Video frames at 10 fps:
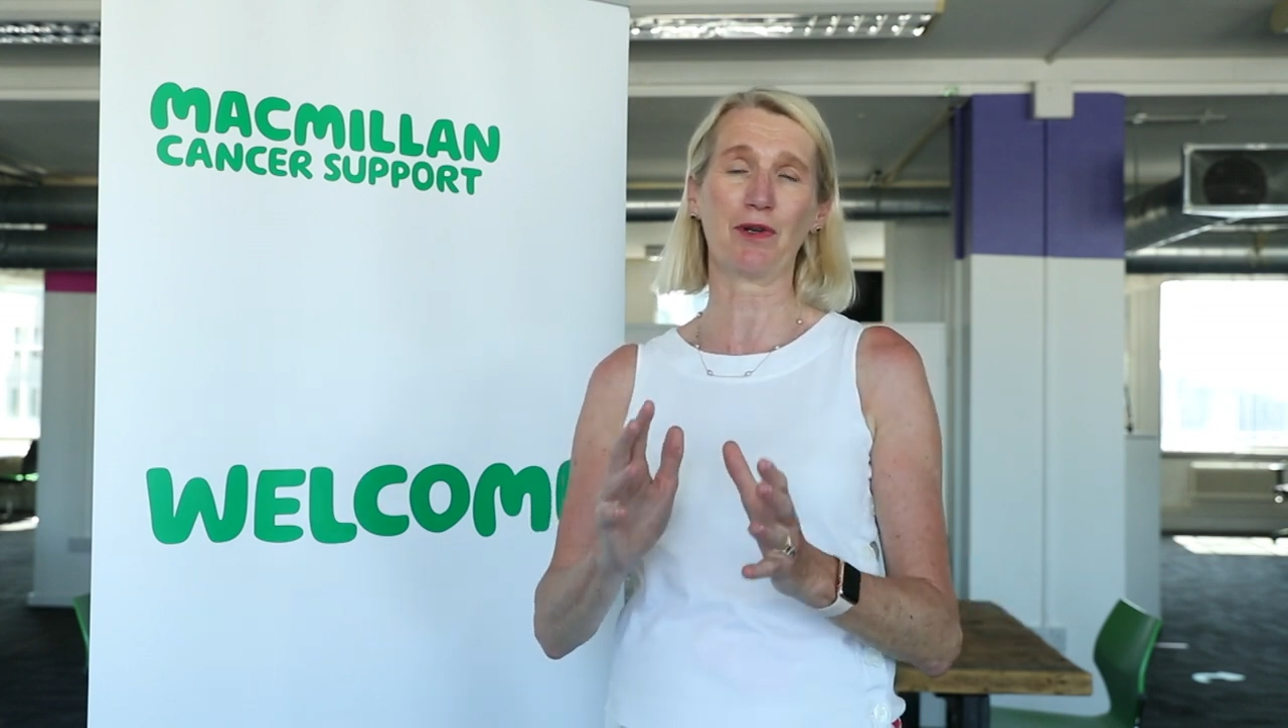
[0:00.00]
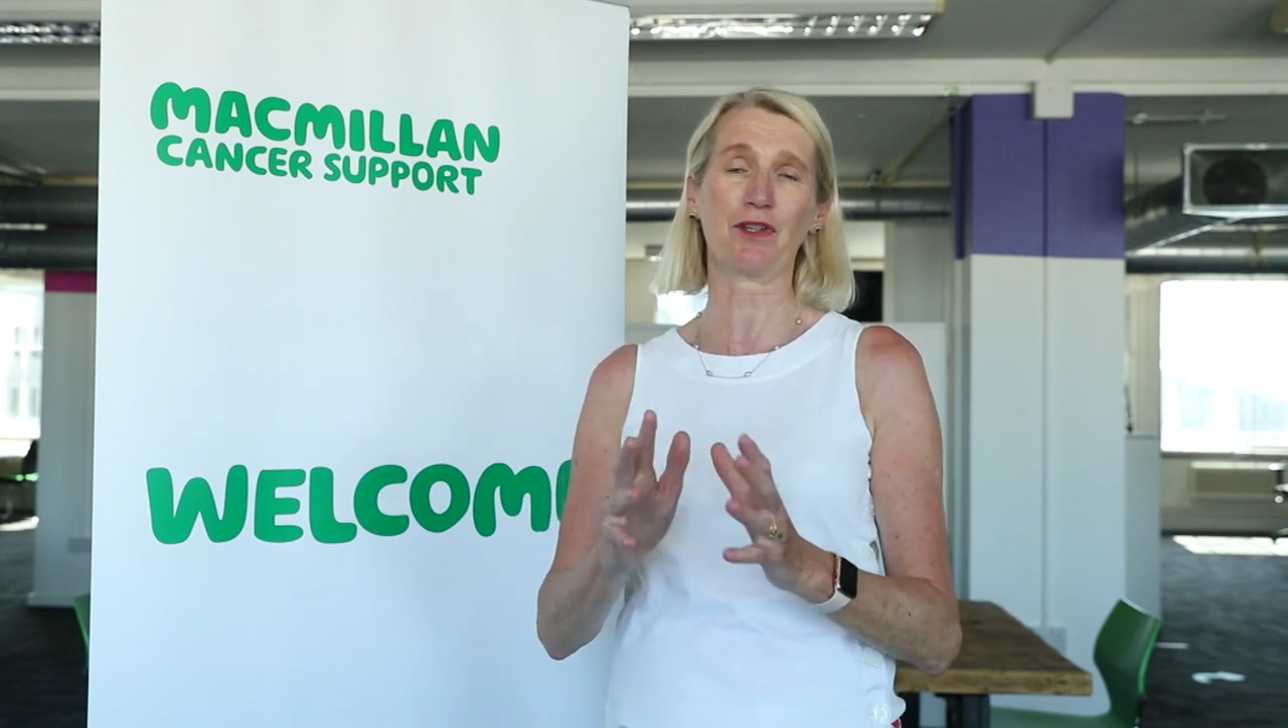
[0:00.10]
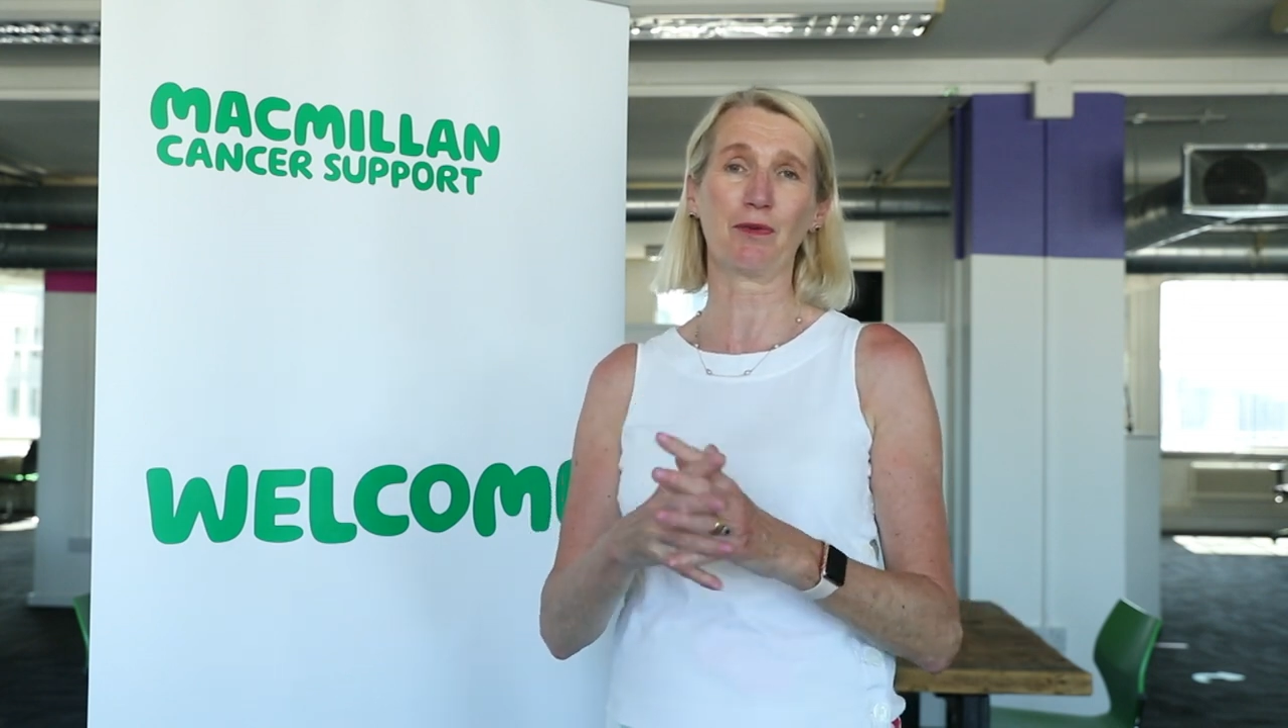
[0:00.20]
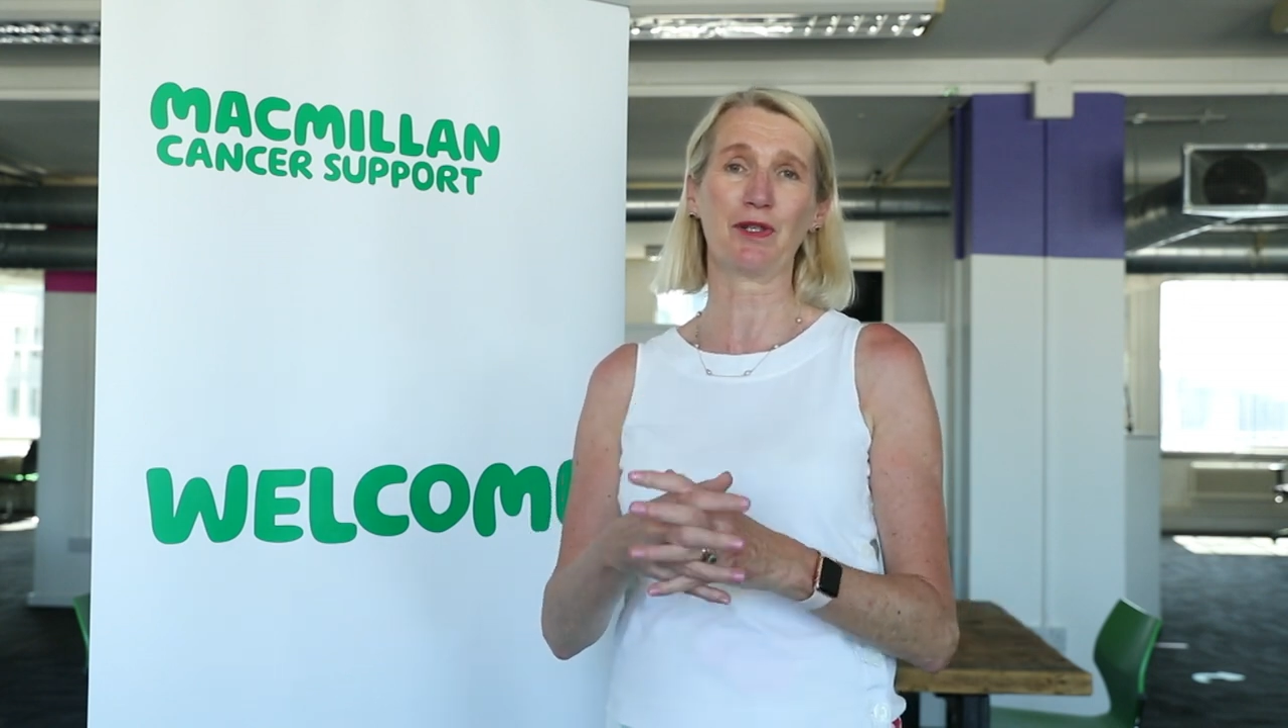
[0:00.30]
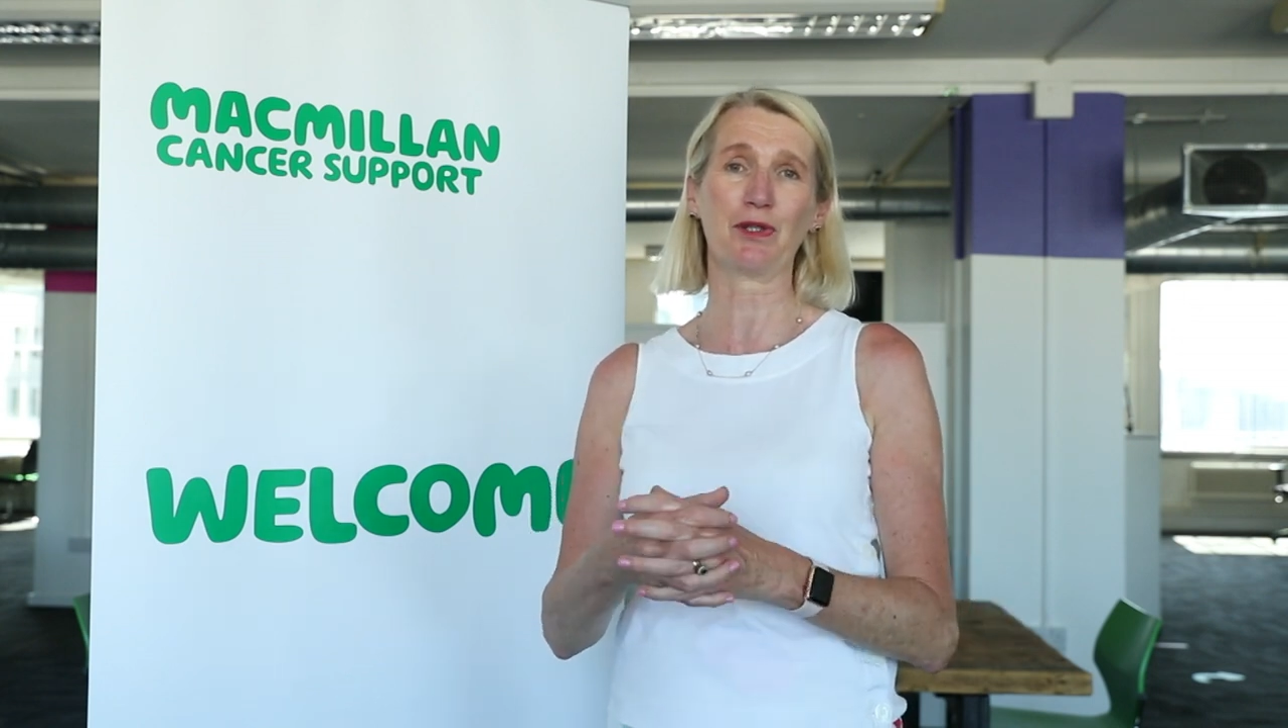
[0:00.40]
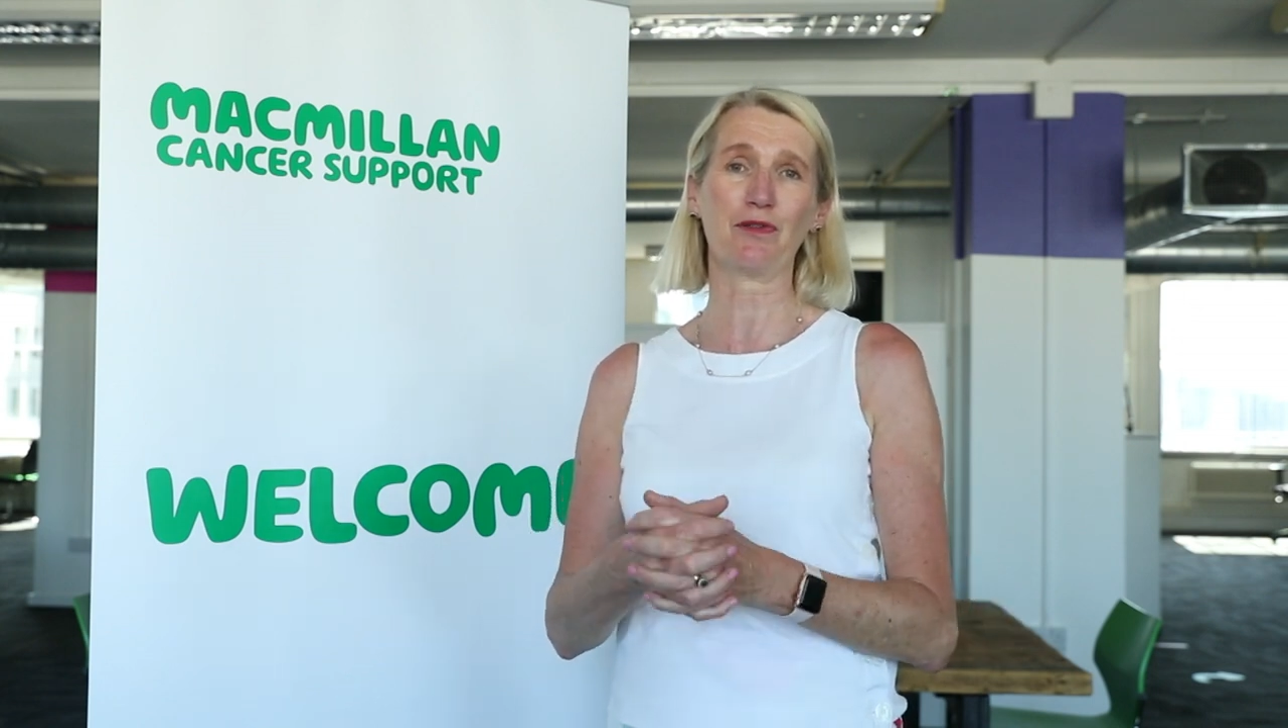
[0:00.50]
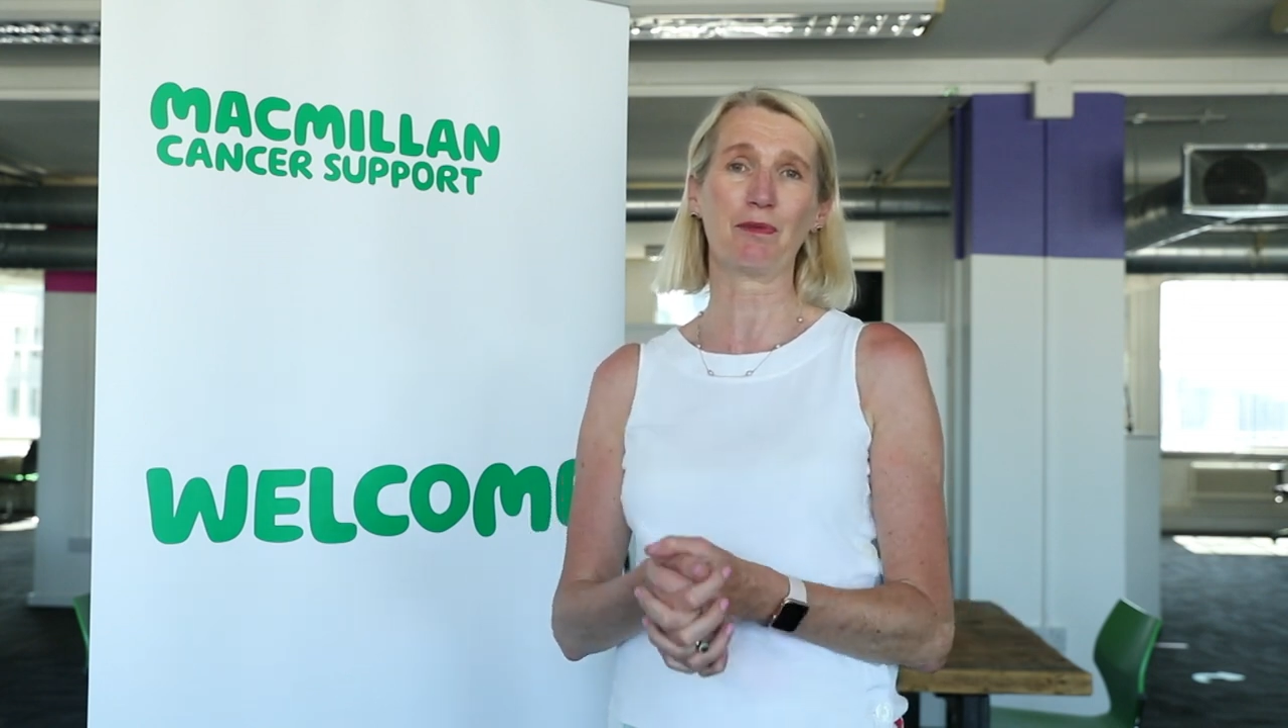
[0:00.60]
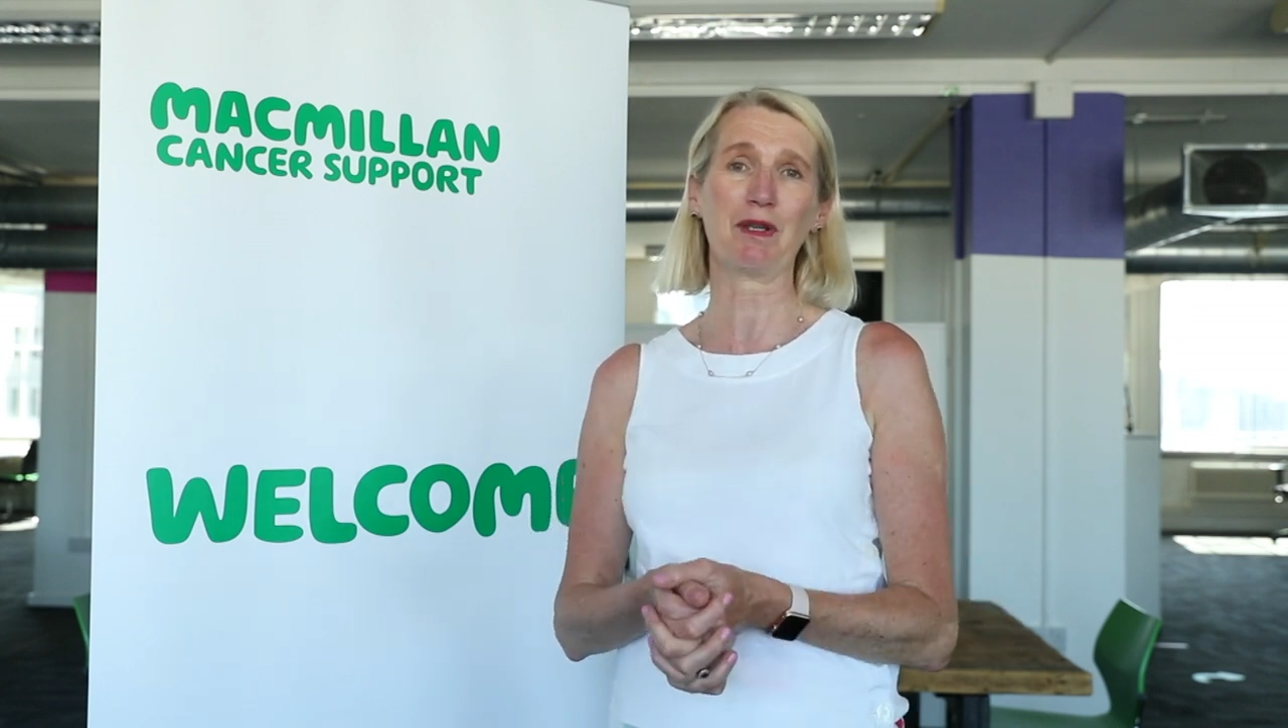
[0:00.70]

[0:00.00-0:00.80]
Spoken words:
work that we do for